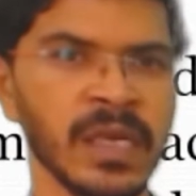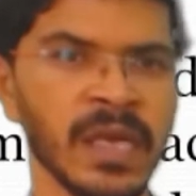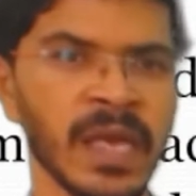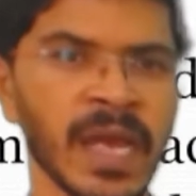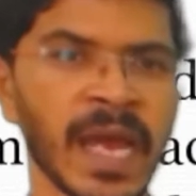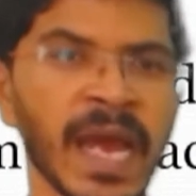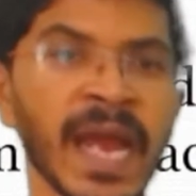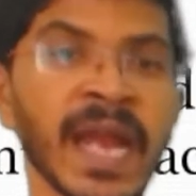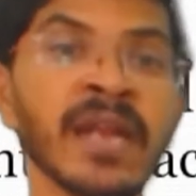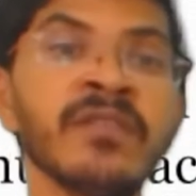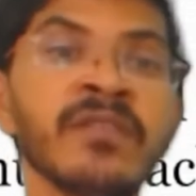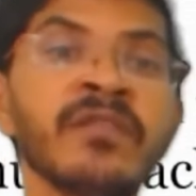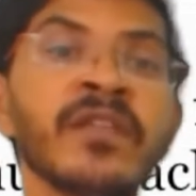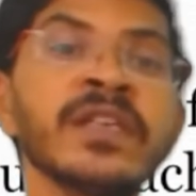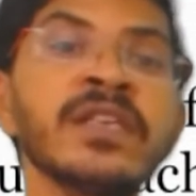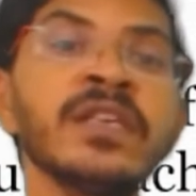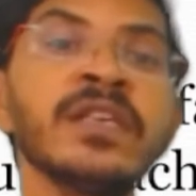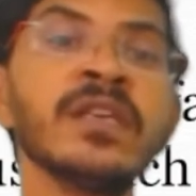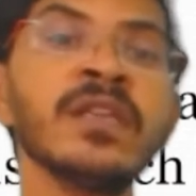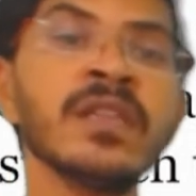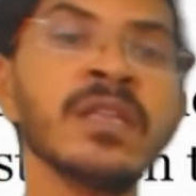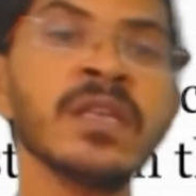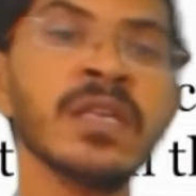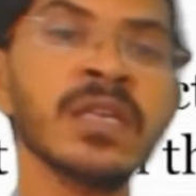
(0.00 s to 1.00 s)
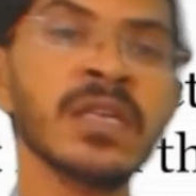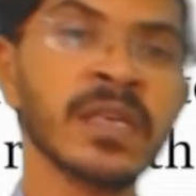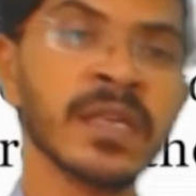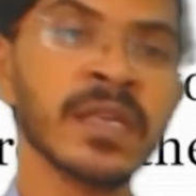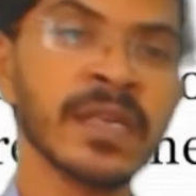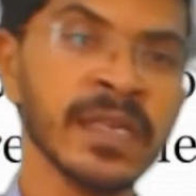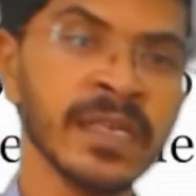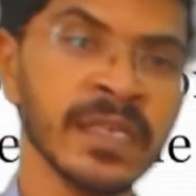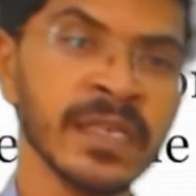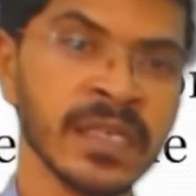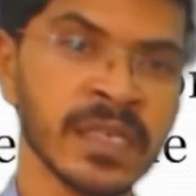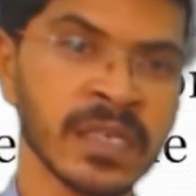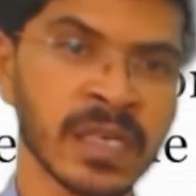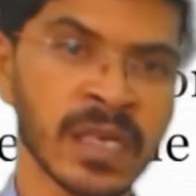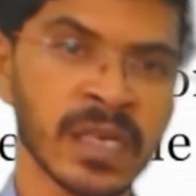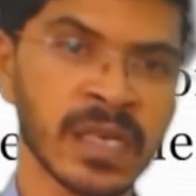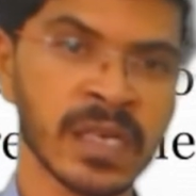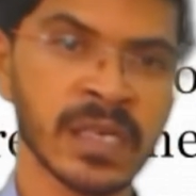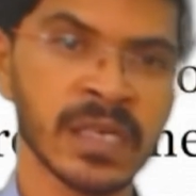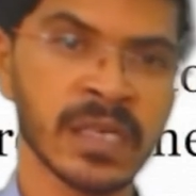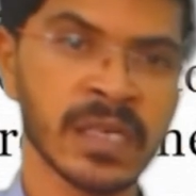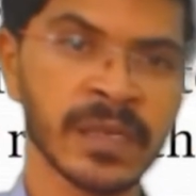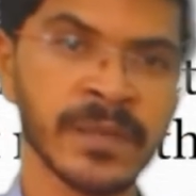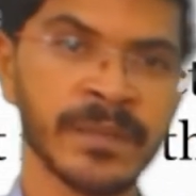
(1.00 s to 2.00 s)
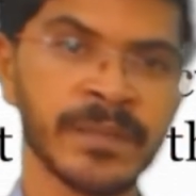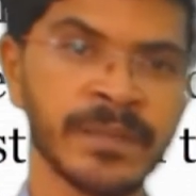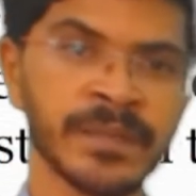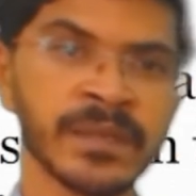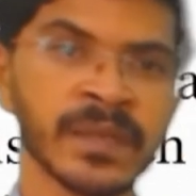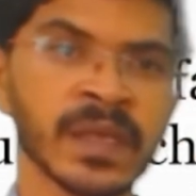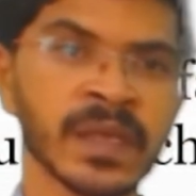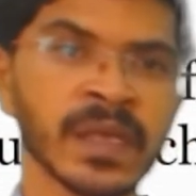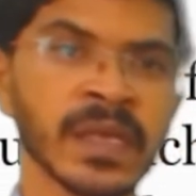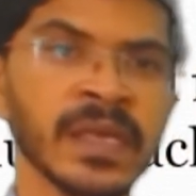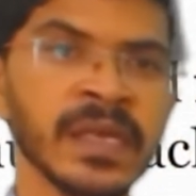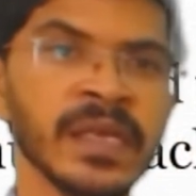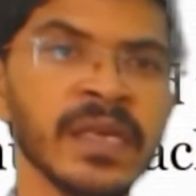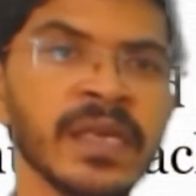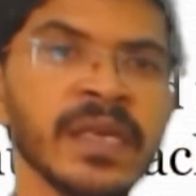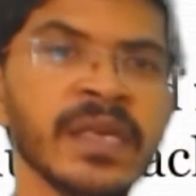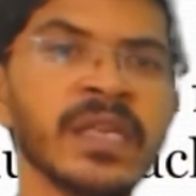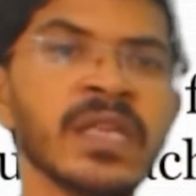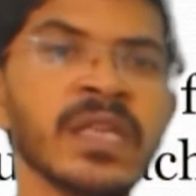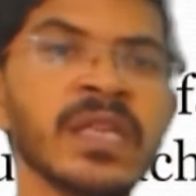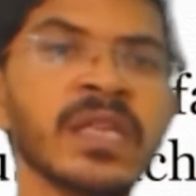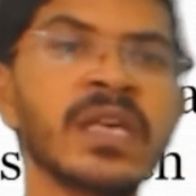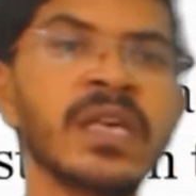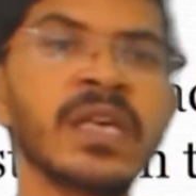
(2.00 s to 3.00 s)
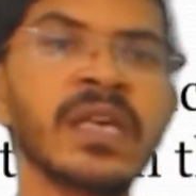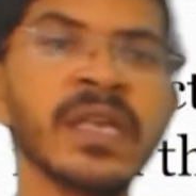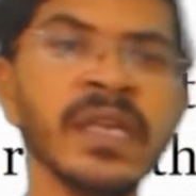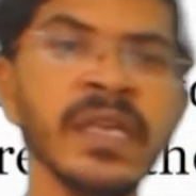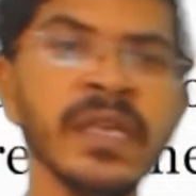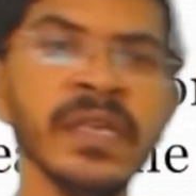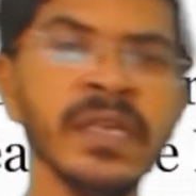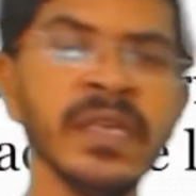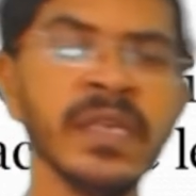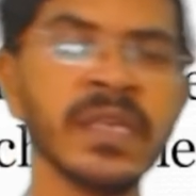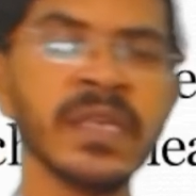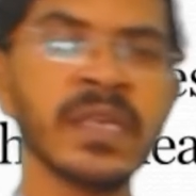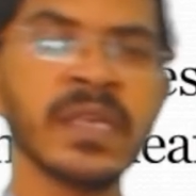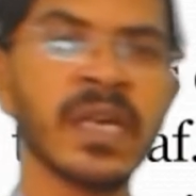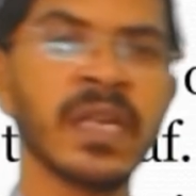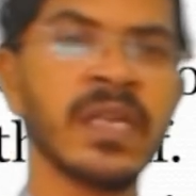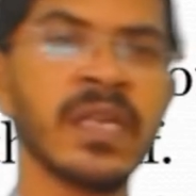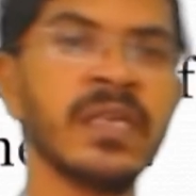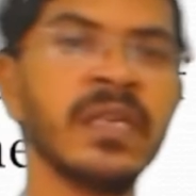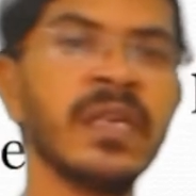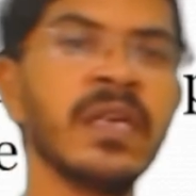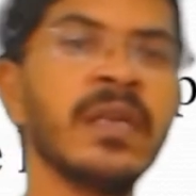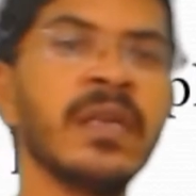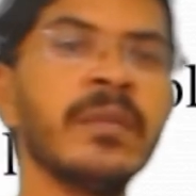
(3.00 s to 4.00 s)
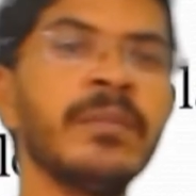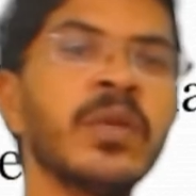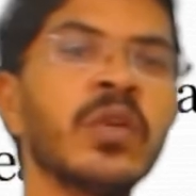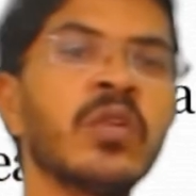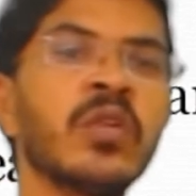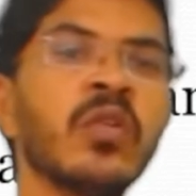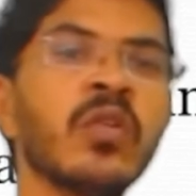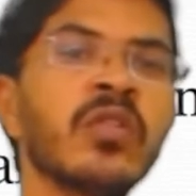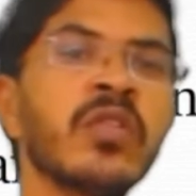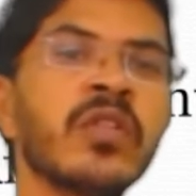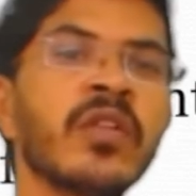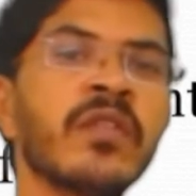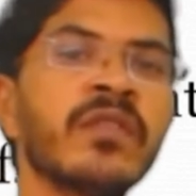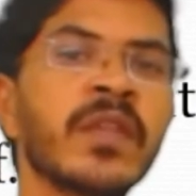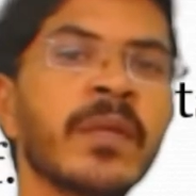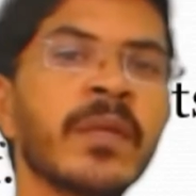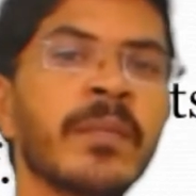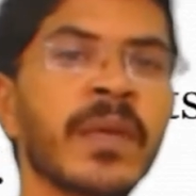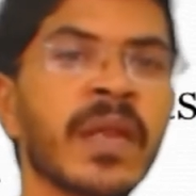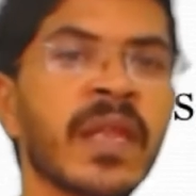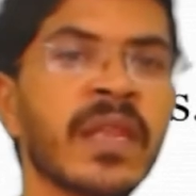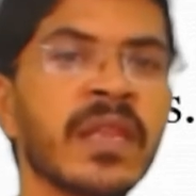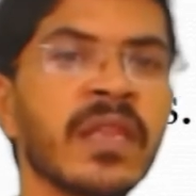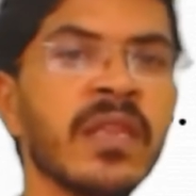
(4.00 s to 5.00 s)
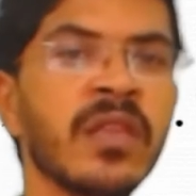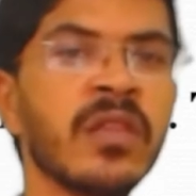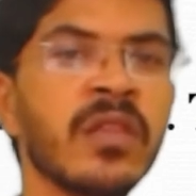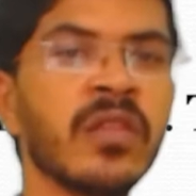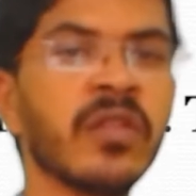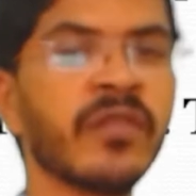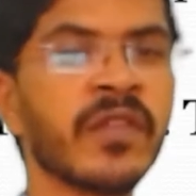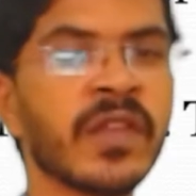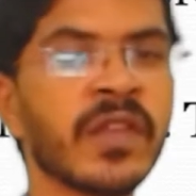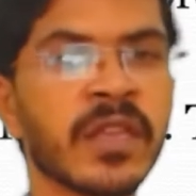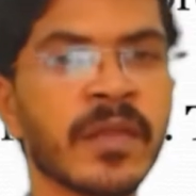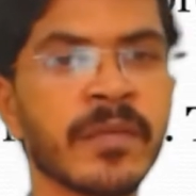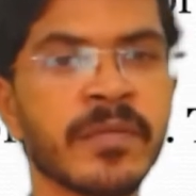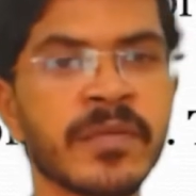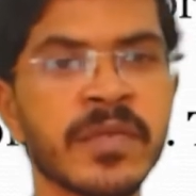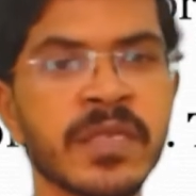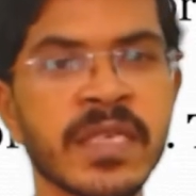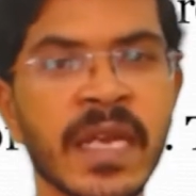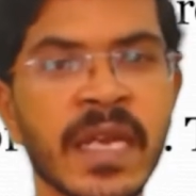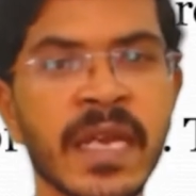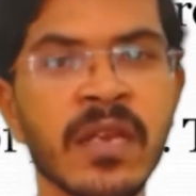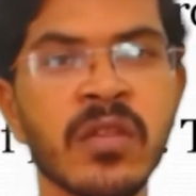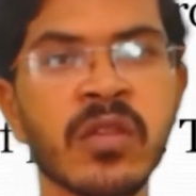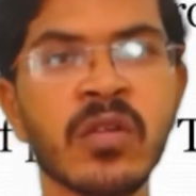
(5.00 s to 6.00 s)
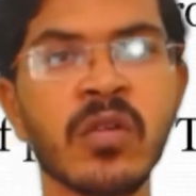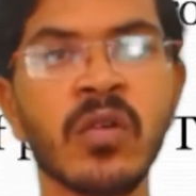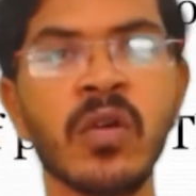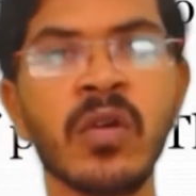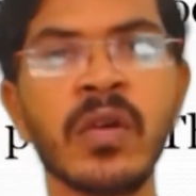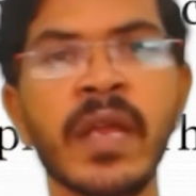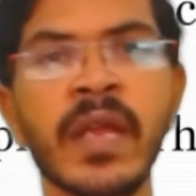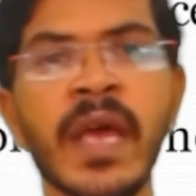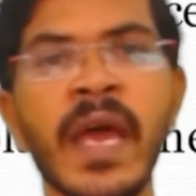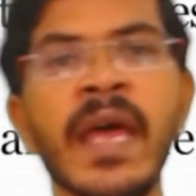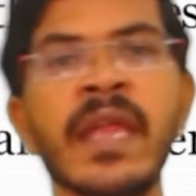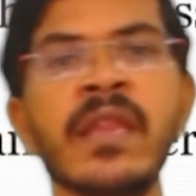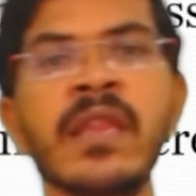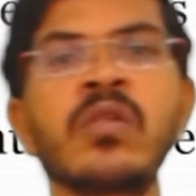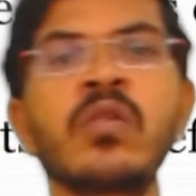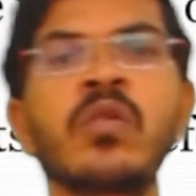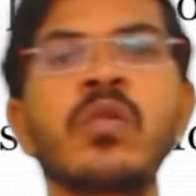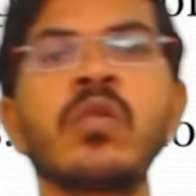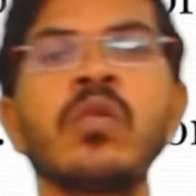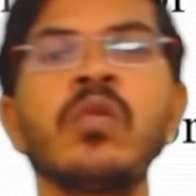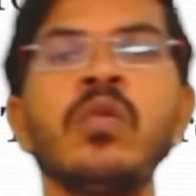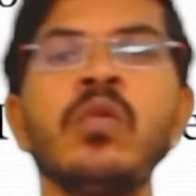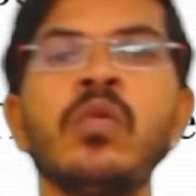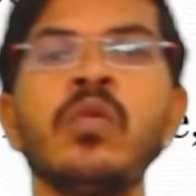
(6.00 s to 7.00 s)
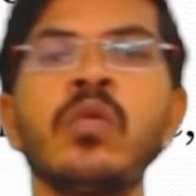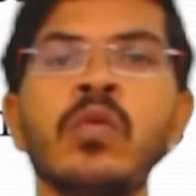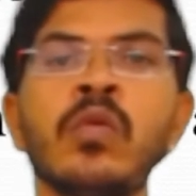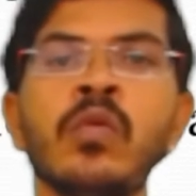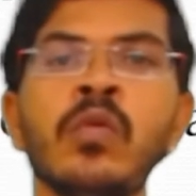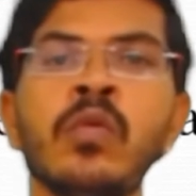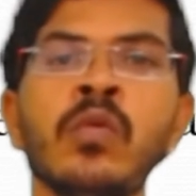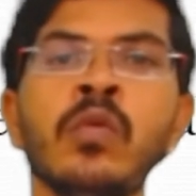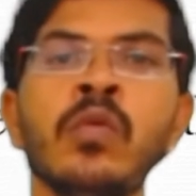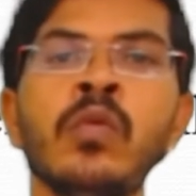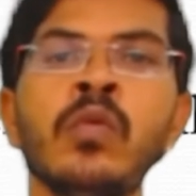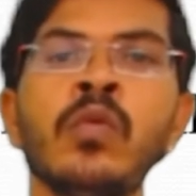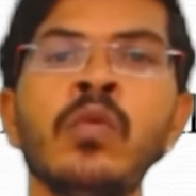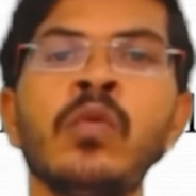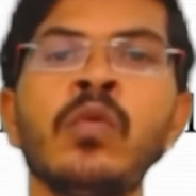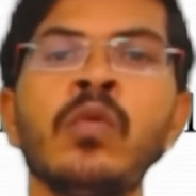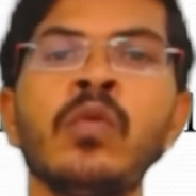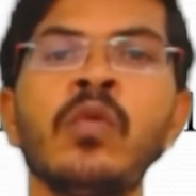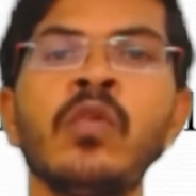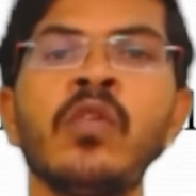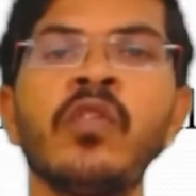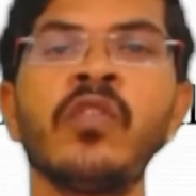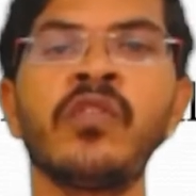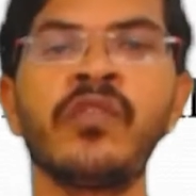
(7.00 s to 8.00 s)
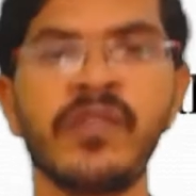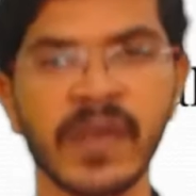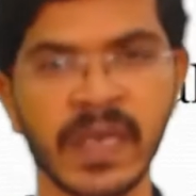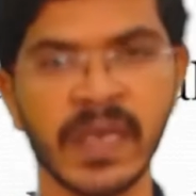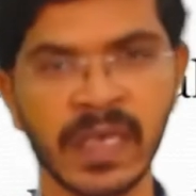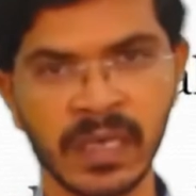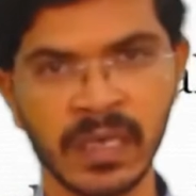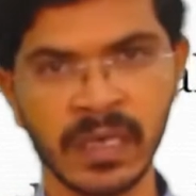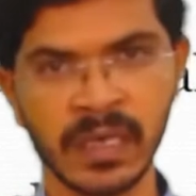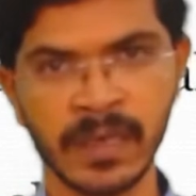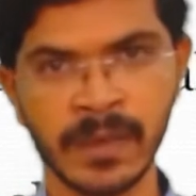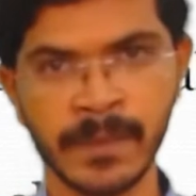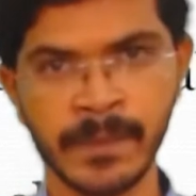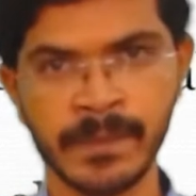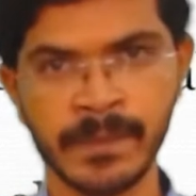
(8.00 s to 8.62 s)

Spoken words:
And why is it green in color? It is green in color because of the presence of a substance called as chlorophyll.